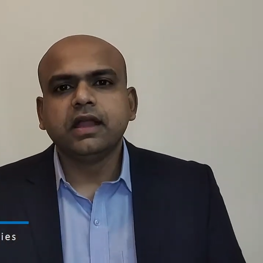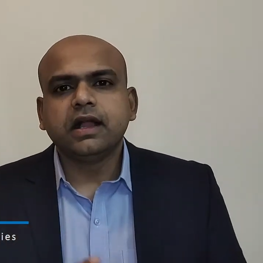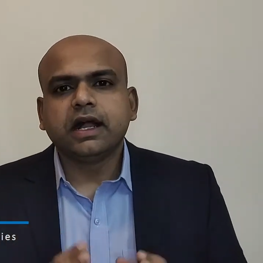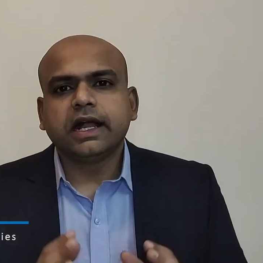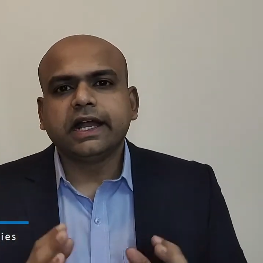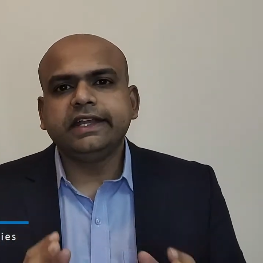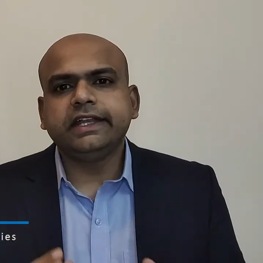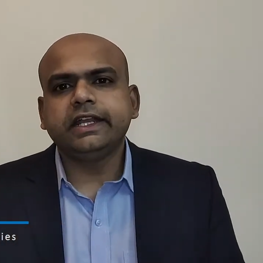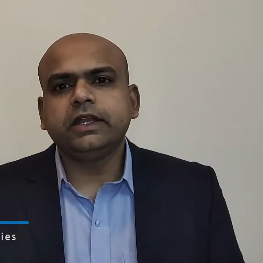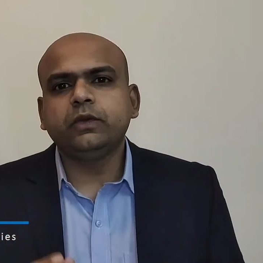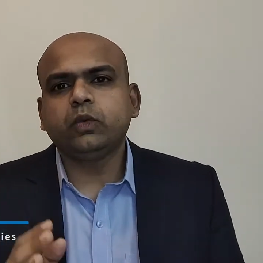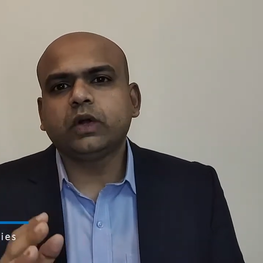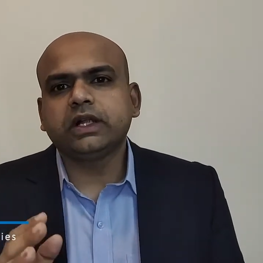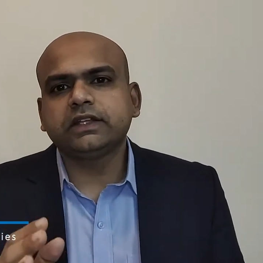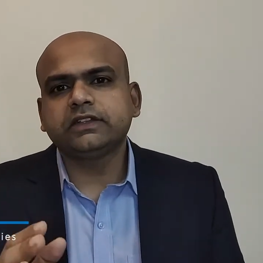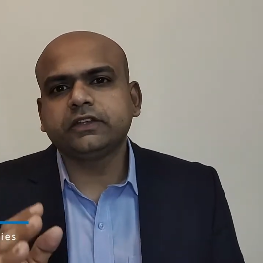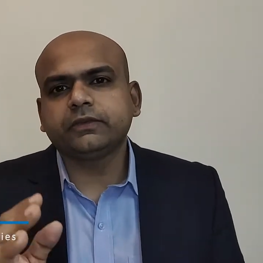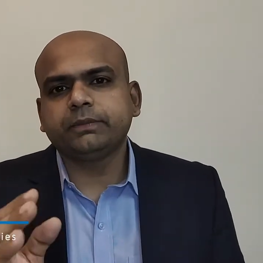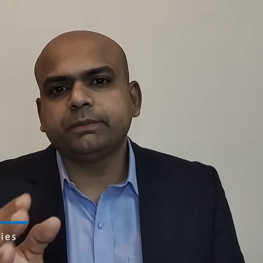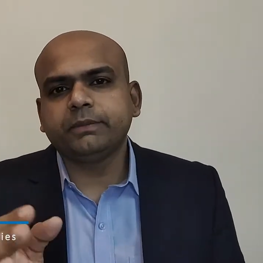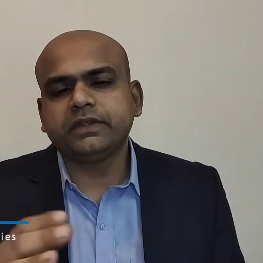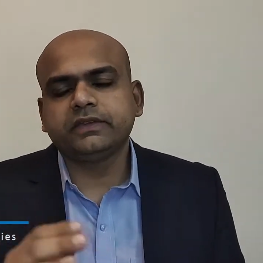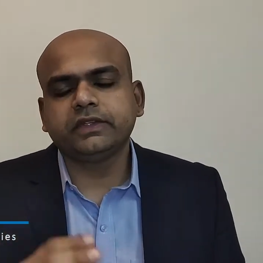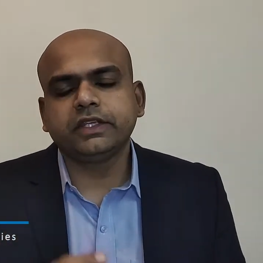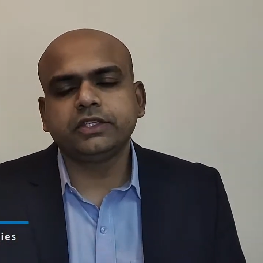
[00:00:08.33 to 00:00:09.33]
I did
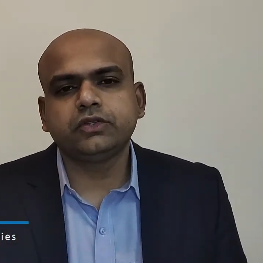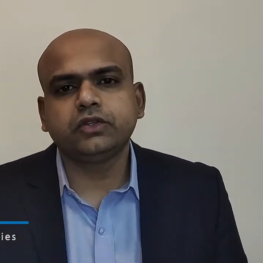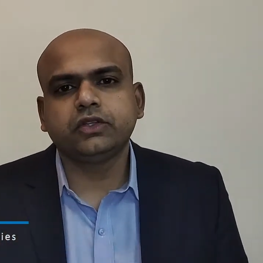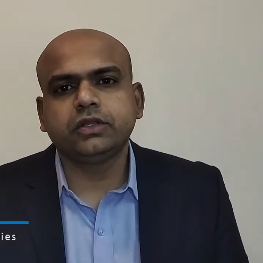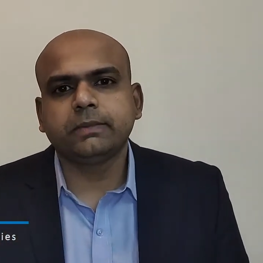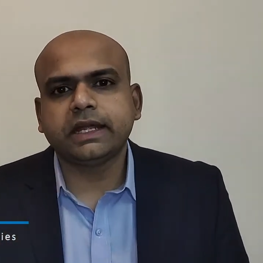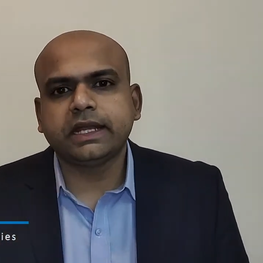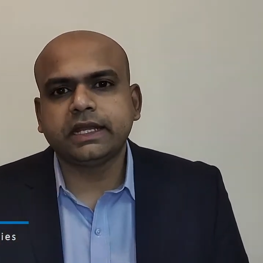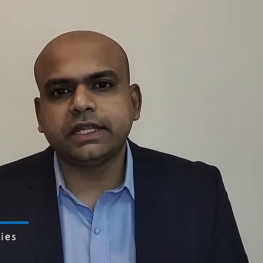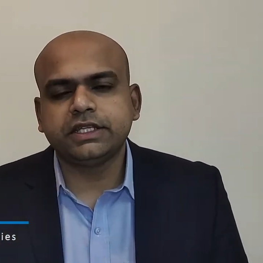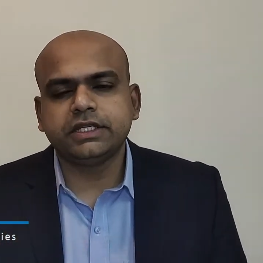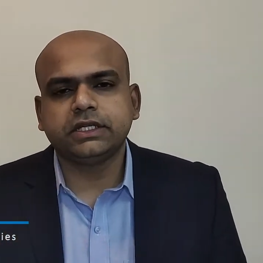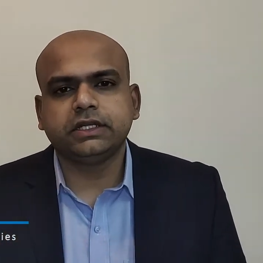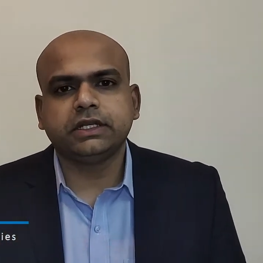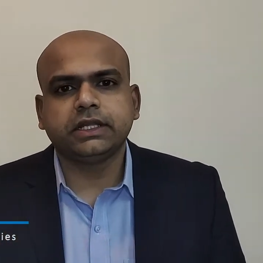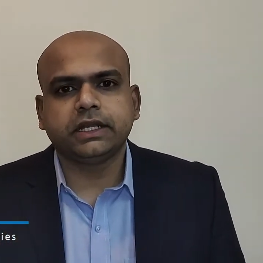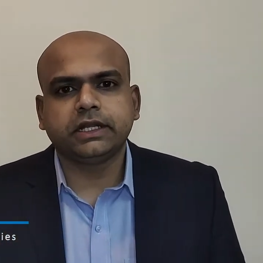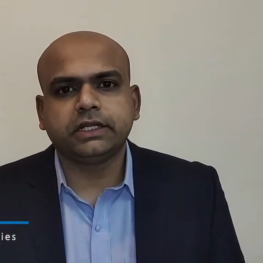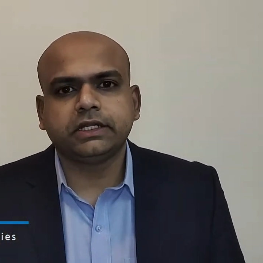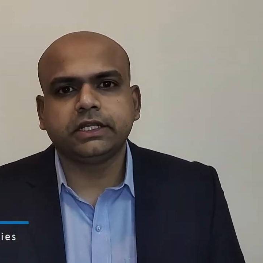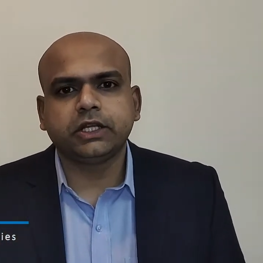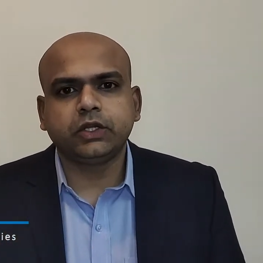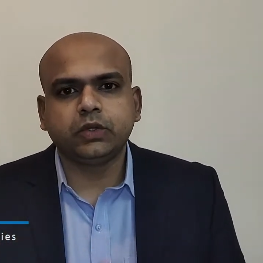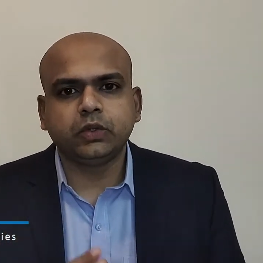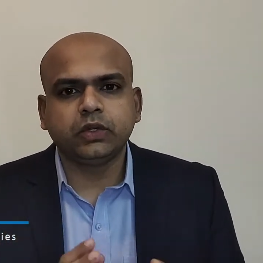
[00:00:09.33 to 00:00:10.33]
WhatsApp message to the managing
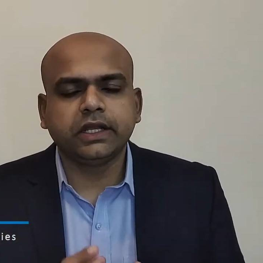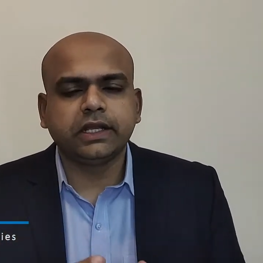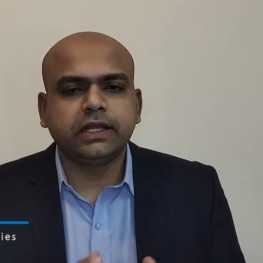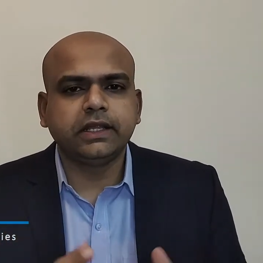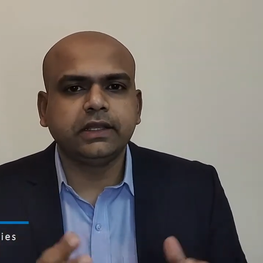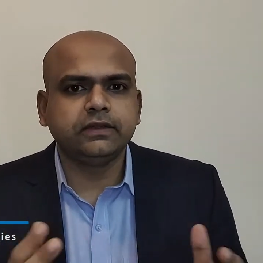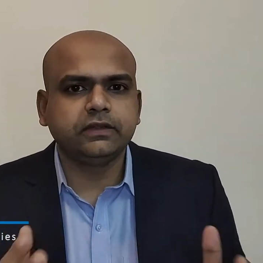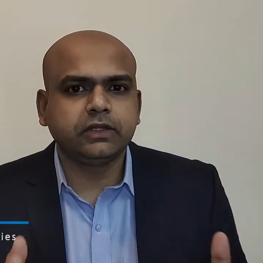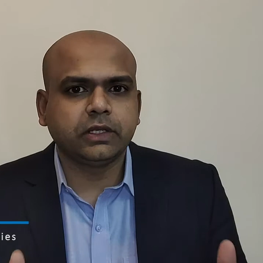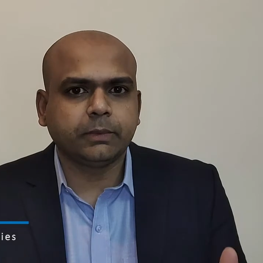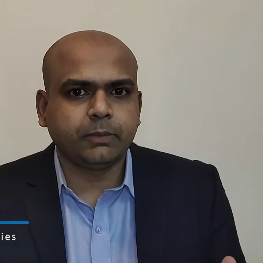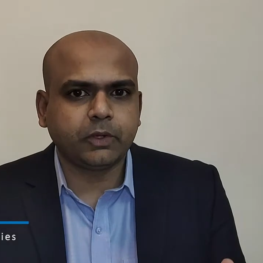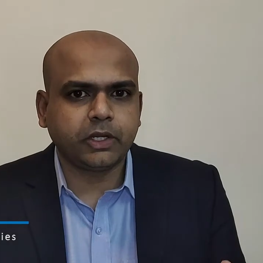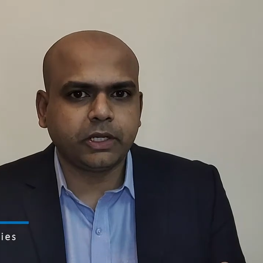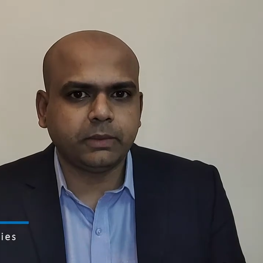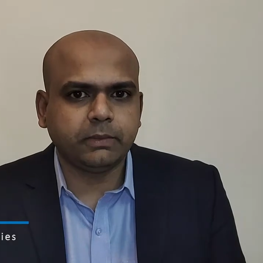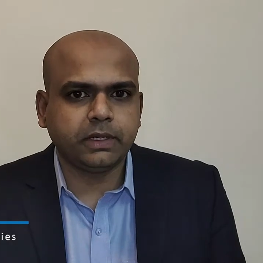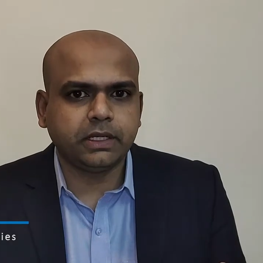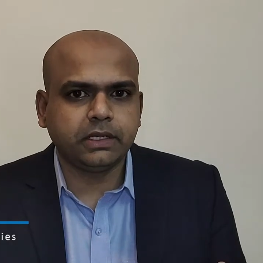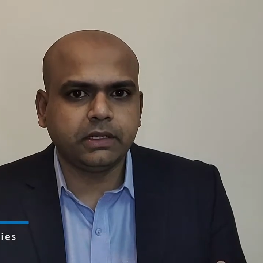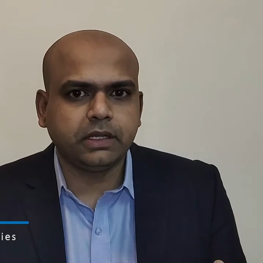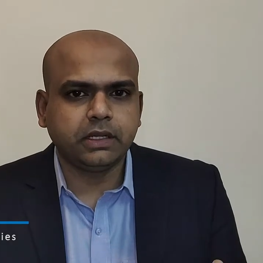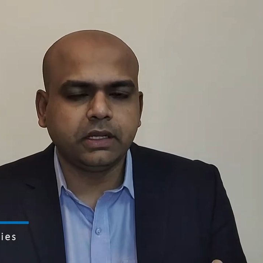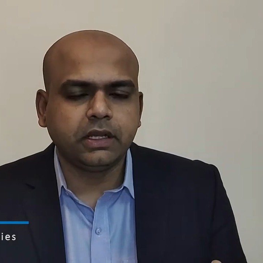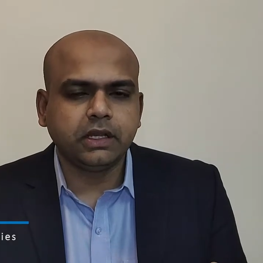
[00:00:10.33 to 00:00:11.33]
director to get his
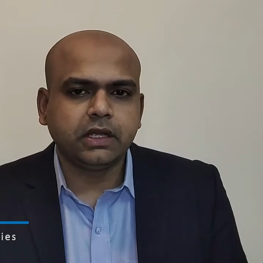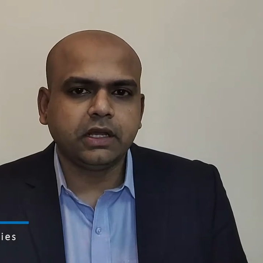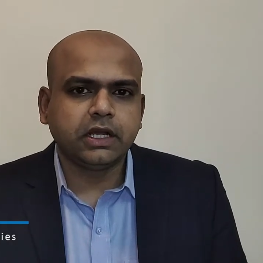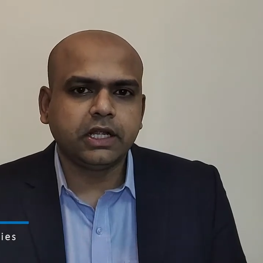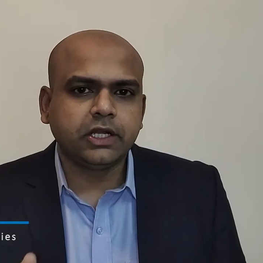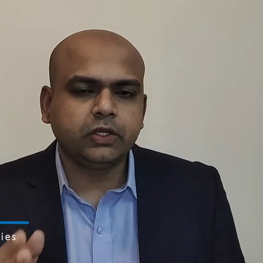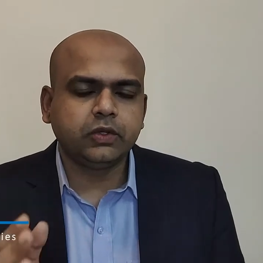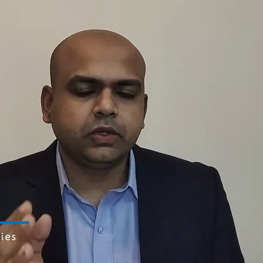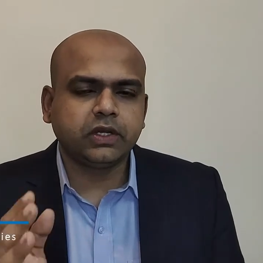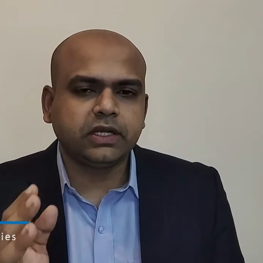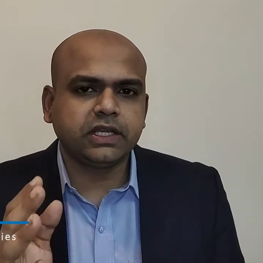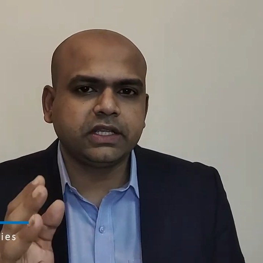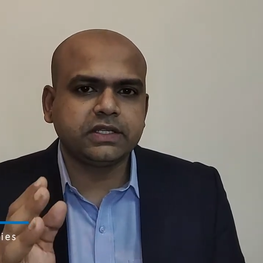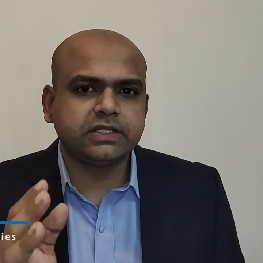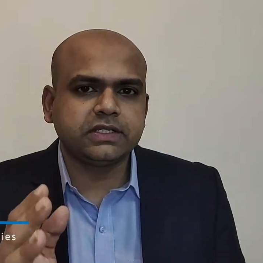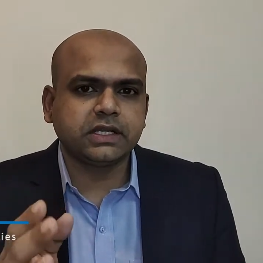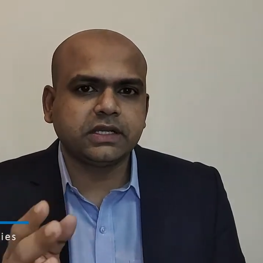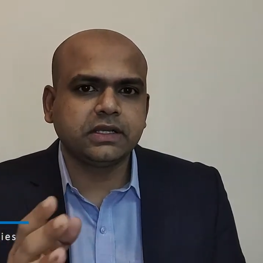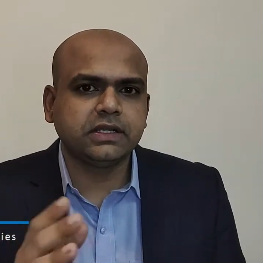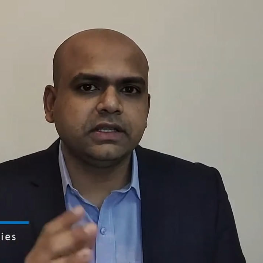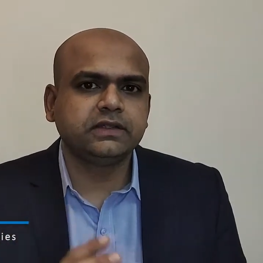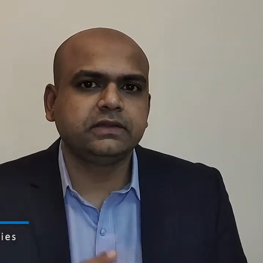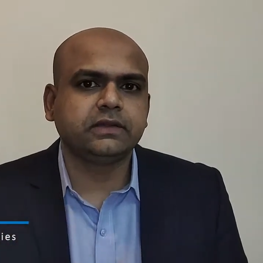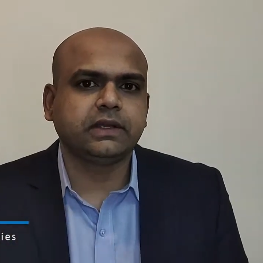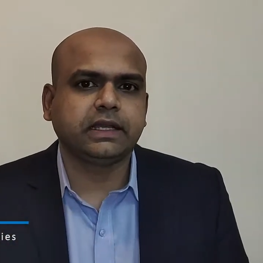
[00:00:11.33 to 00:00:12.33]
appointment and to
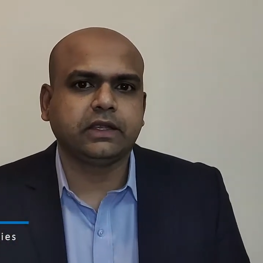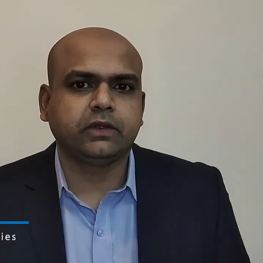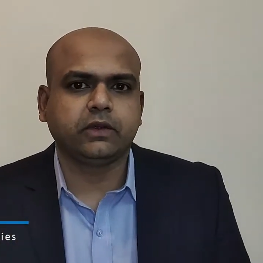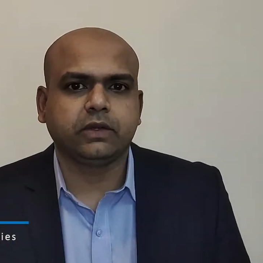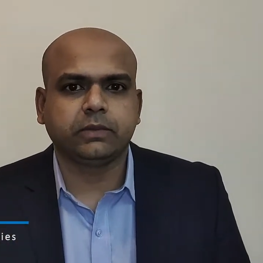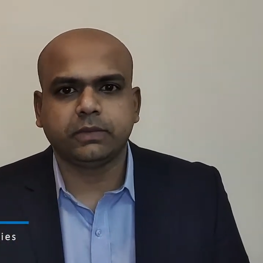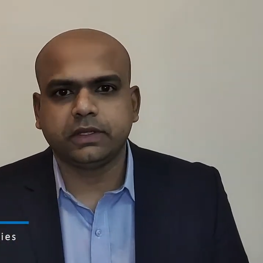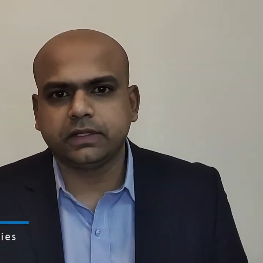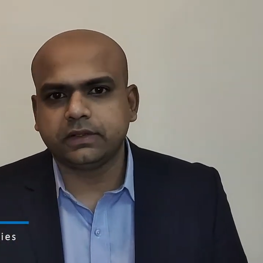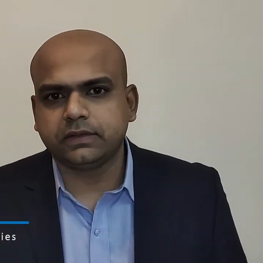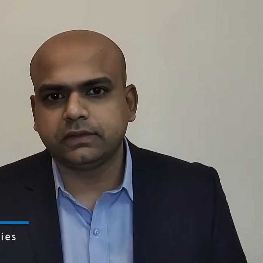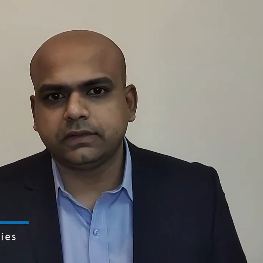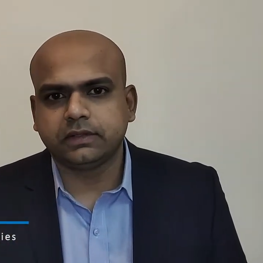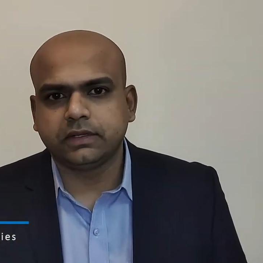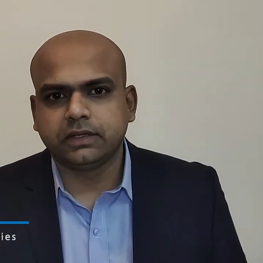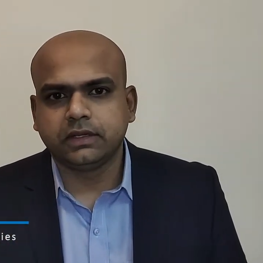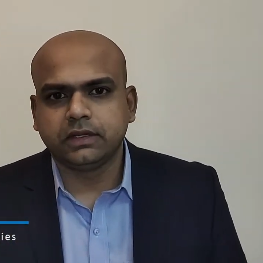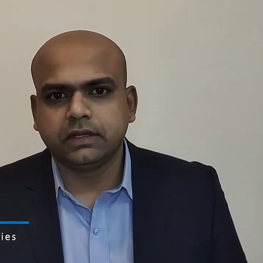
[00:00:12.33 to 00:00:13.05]
understand his requirements.